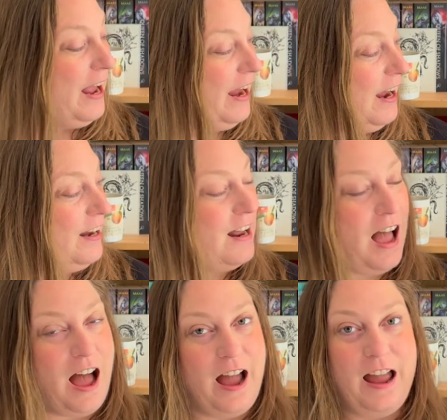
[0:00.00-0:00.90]
and
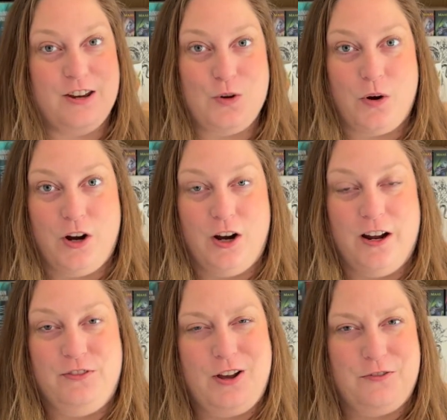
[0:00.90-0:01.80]
I adore her.
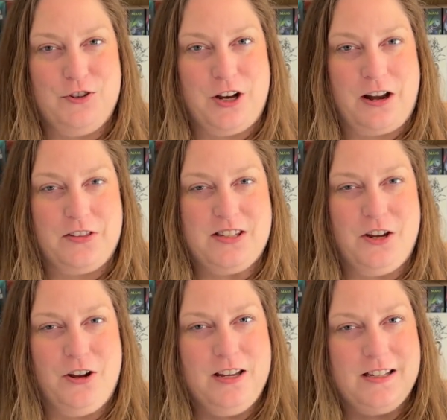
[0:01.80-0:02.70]
If you haven't checked out the
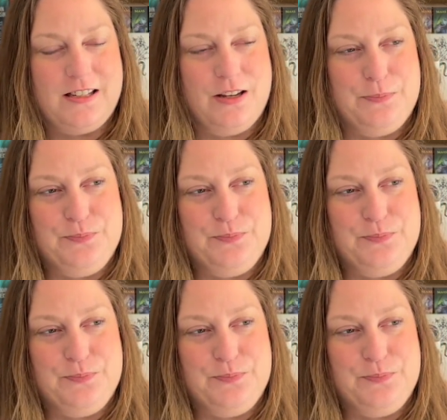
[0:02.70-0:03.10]
series,